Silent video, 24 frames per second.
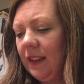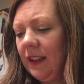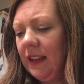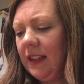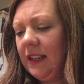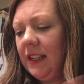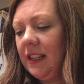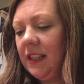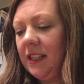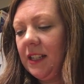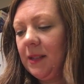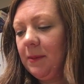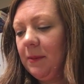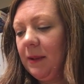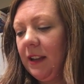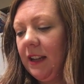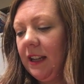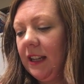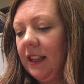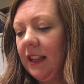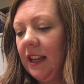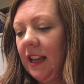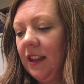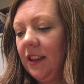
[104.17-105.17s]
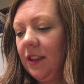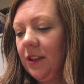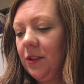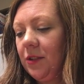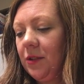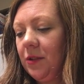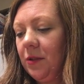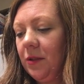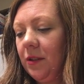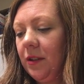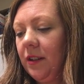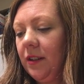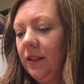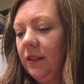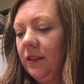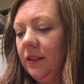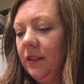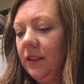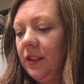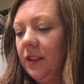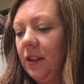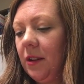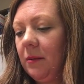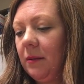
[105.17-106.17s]
it didn't smell like that in the store.
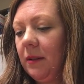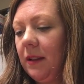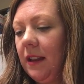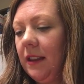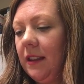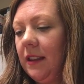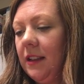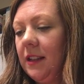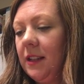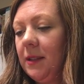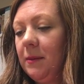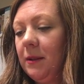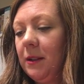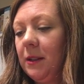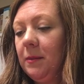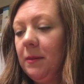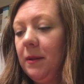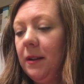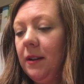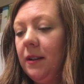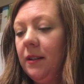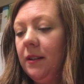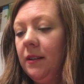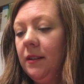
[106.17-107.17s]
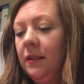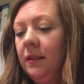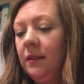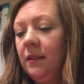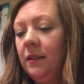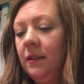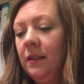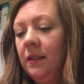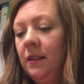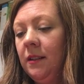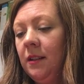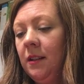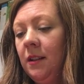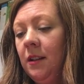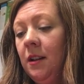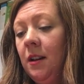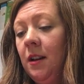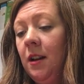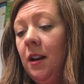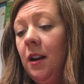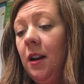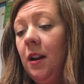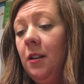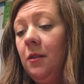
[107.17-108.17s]
So I'm glad that smells better.
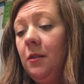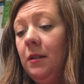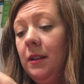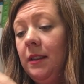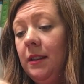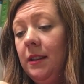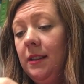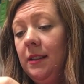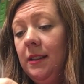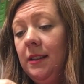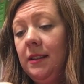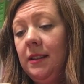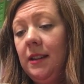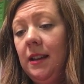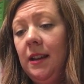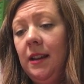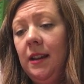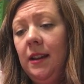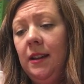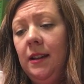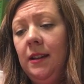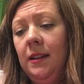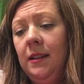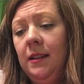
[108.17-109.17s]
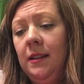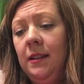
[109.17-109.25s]
Oh, and this is a,